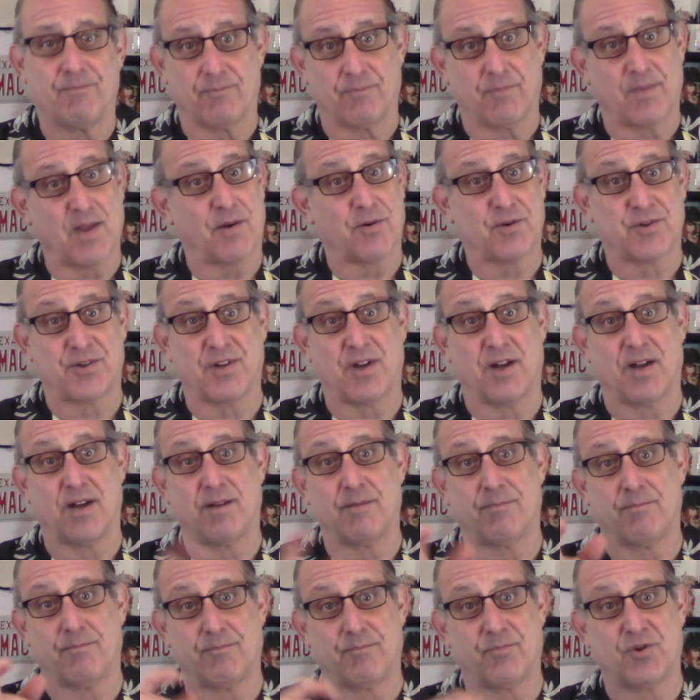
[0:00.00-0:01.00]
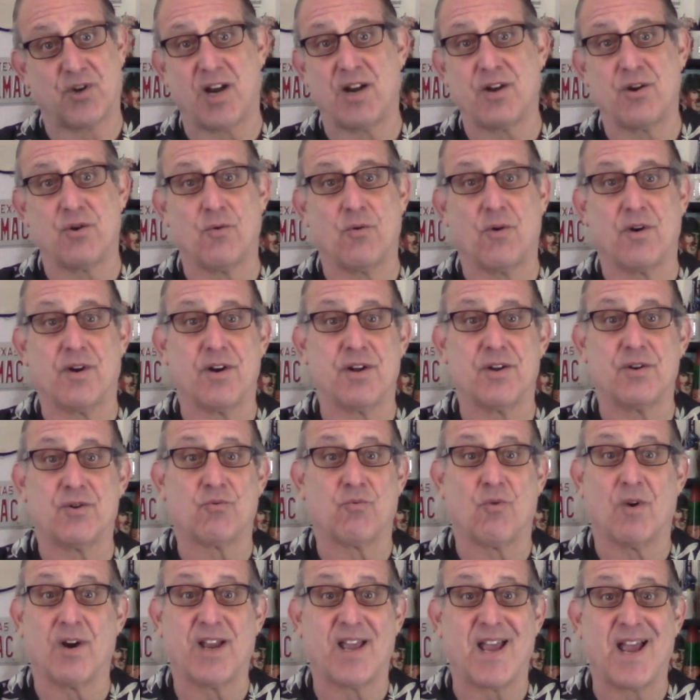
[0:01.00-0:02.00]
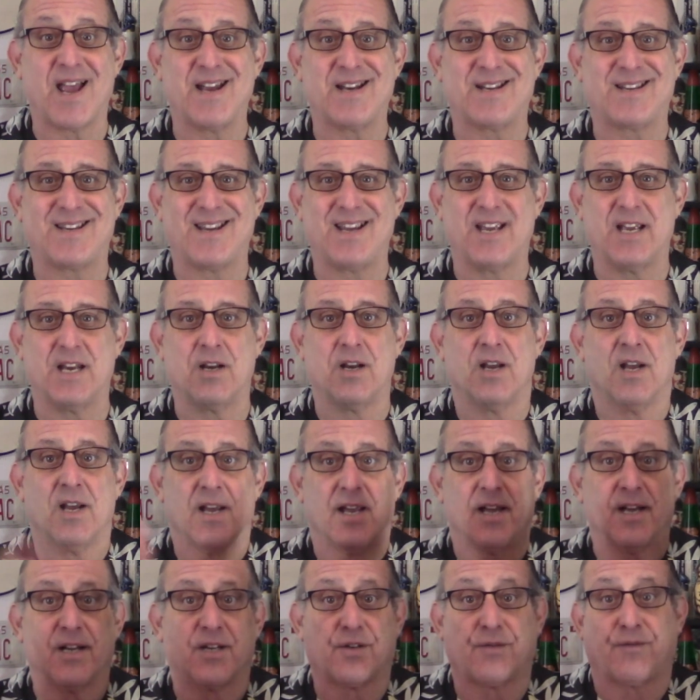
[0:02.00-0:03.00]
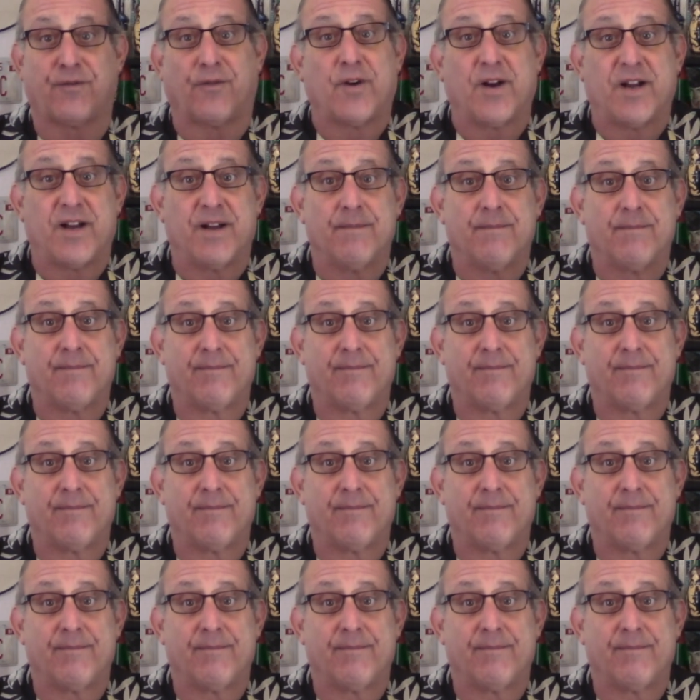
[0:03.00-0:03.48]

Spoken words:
that was January 2018, it's free.